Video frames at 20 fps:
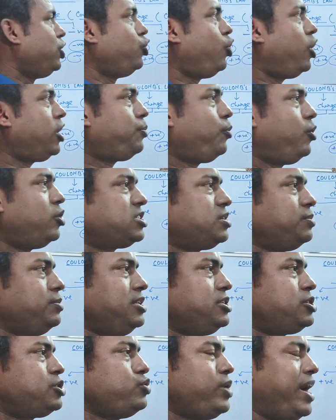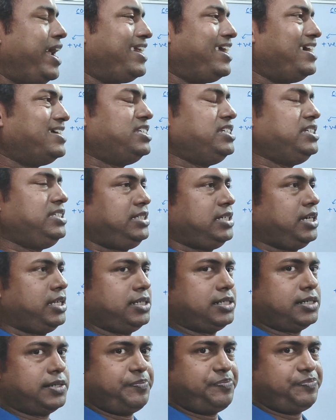not possible to attach each
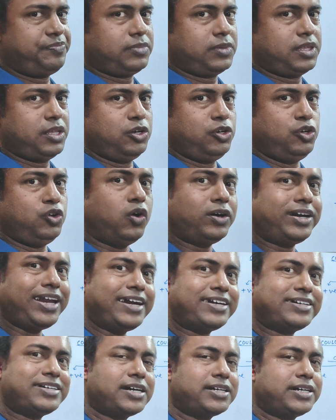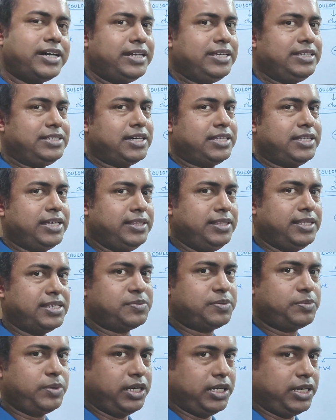other, not attracted each other in
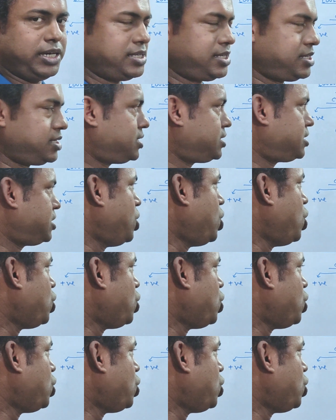this way. Yes.